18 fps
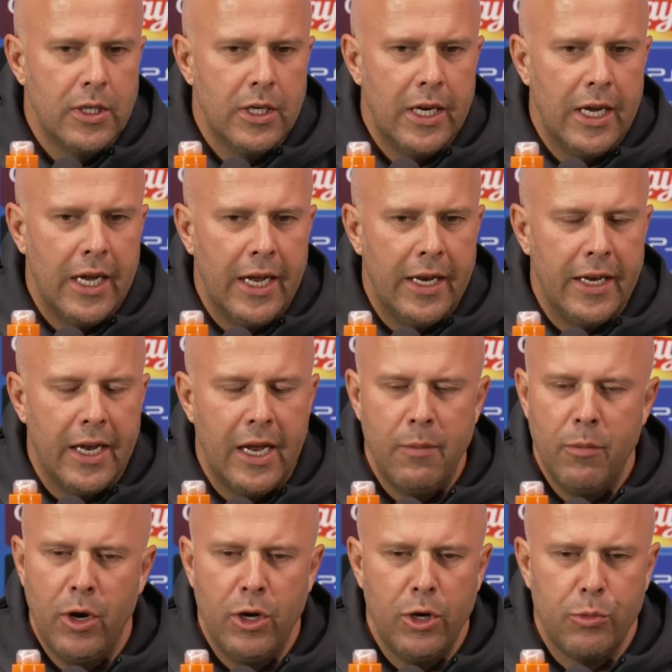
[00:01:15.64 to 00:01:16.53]
And
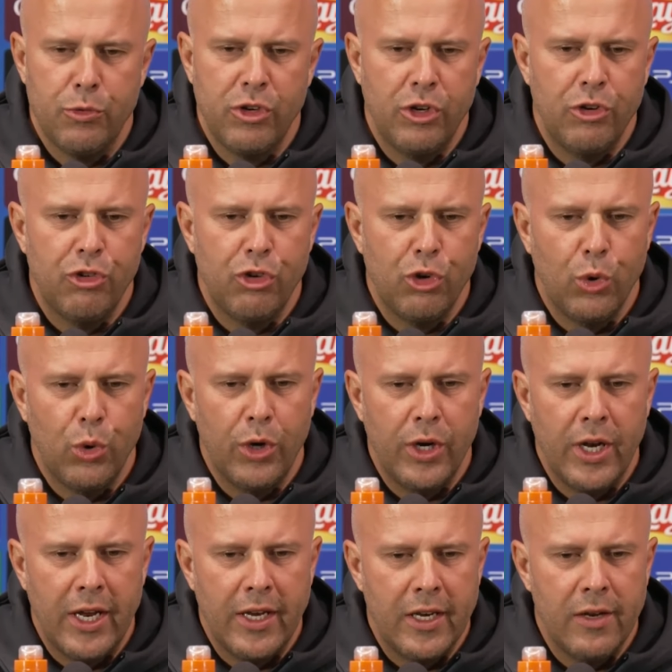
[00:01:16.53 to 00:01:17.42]
I'm 100% sure
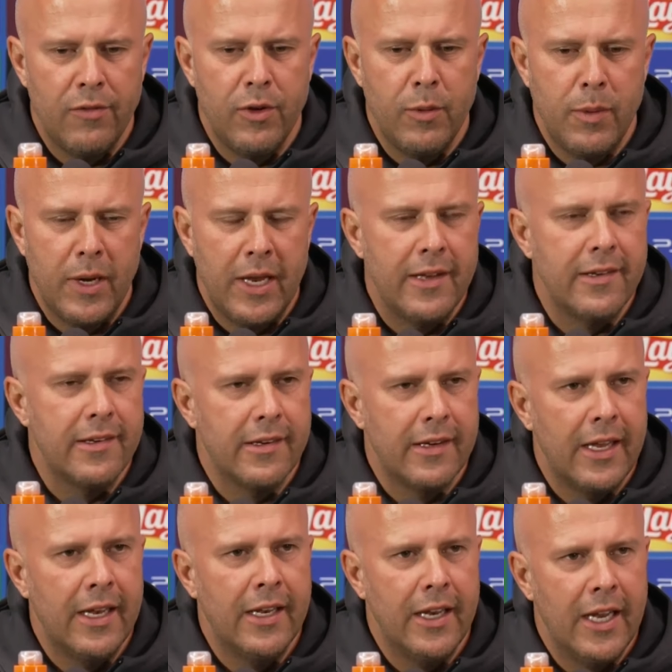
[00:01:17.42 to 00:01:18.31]
that if he plays
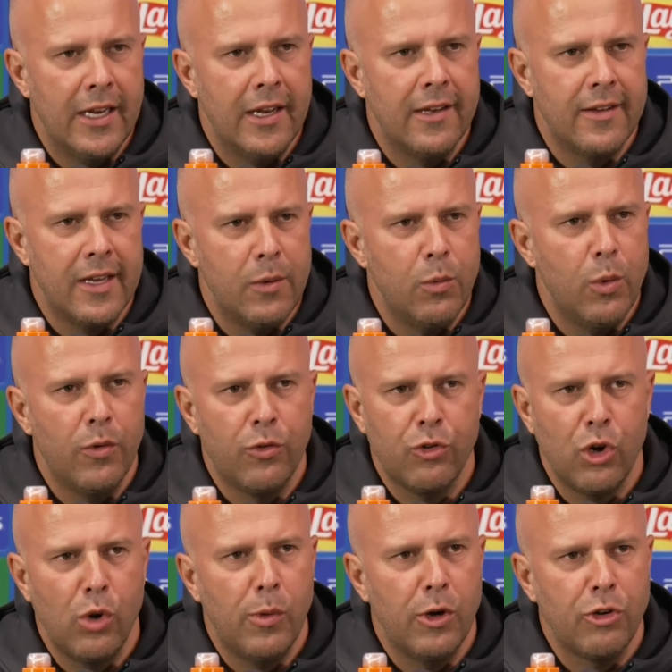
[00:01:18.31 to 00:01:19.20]
in a team with
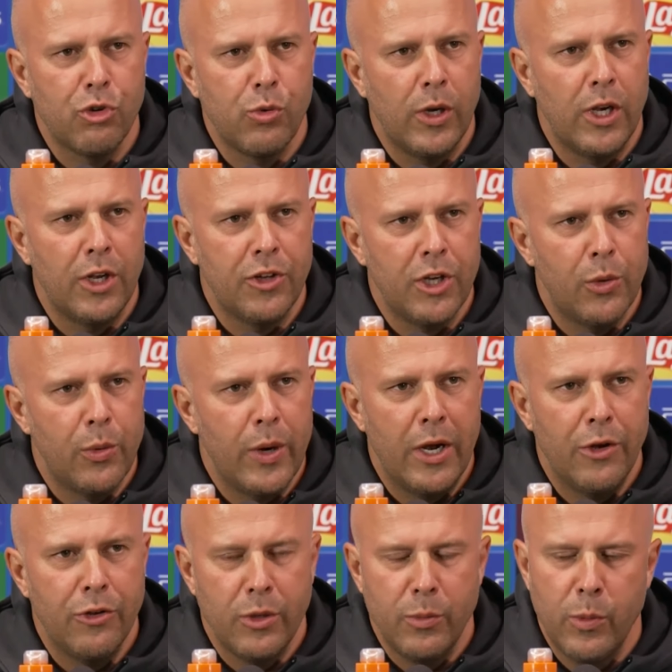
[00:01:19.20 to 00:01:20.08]
so much quality
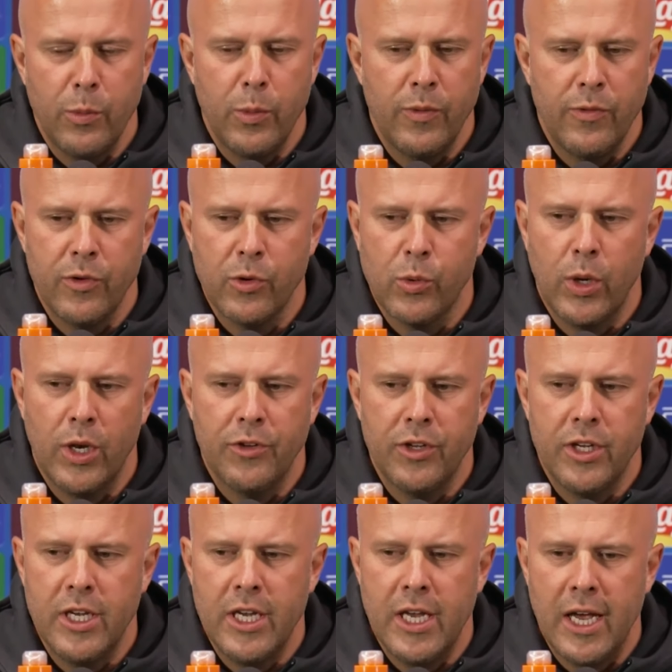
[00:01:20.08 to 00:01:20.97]
around him and with the
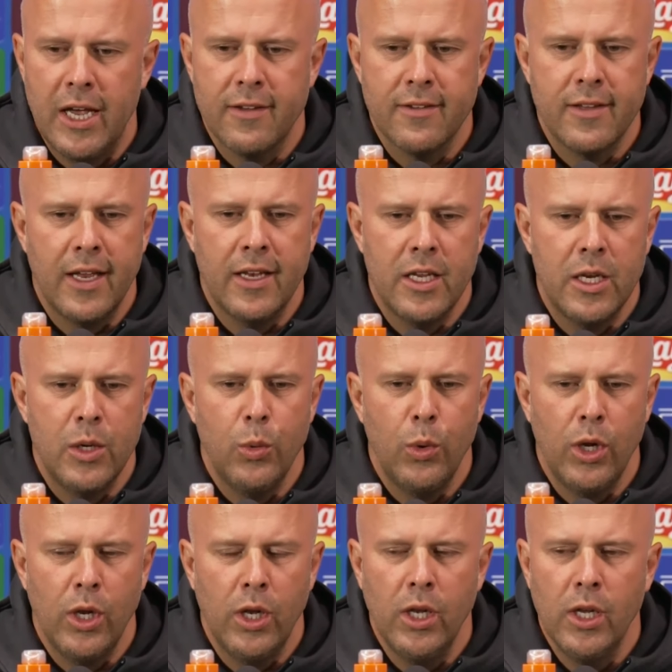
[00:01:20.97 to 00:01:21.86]
quality he has, that he
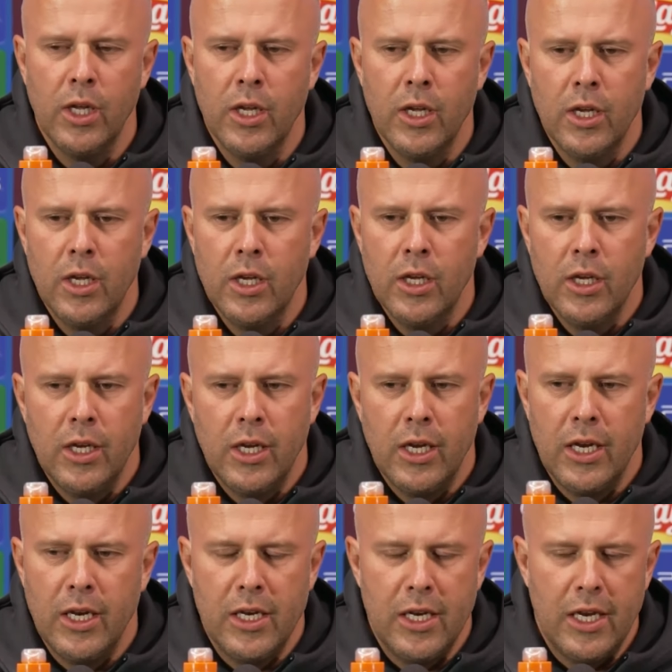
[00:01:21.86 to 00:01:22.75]
will,
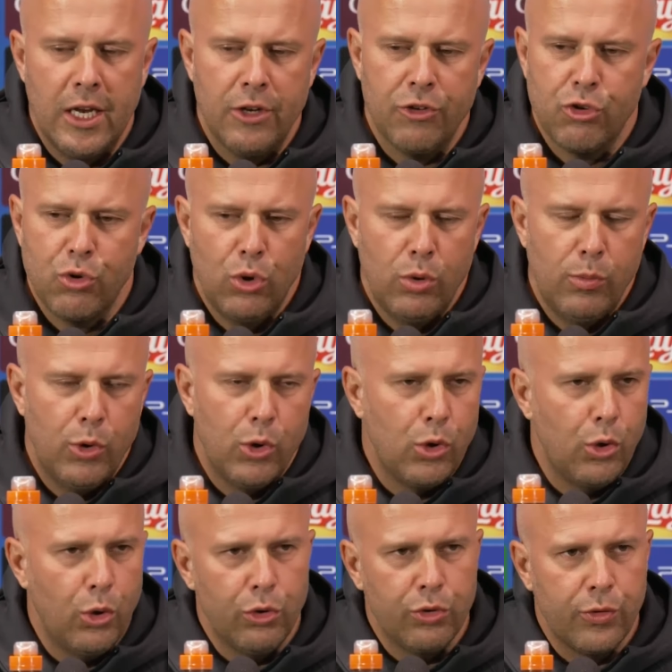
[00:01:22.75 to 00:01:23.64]
in the end, score more
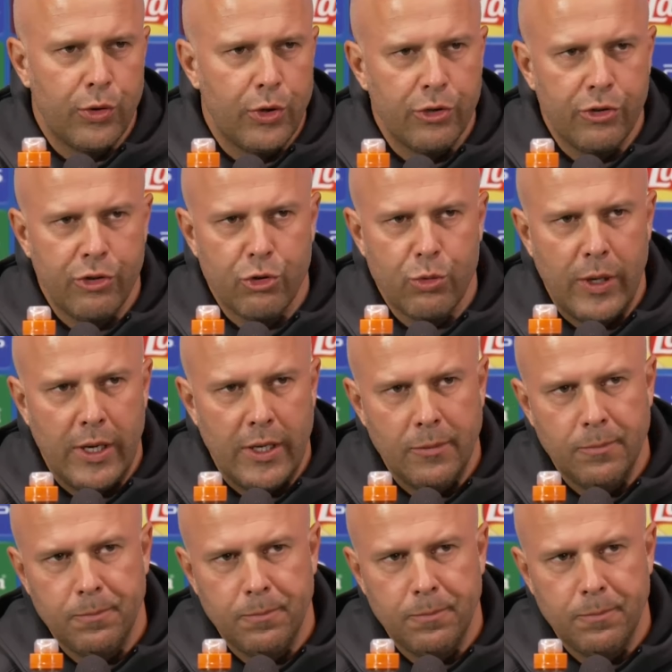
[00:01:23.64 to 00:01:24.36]
goals for us as well.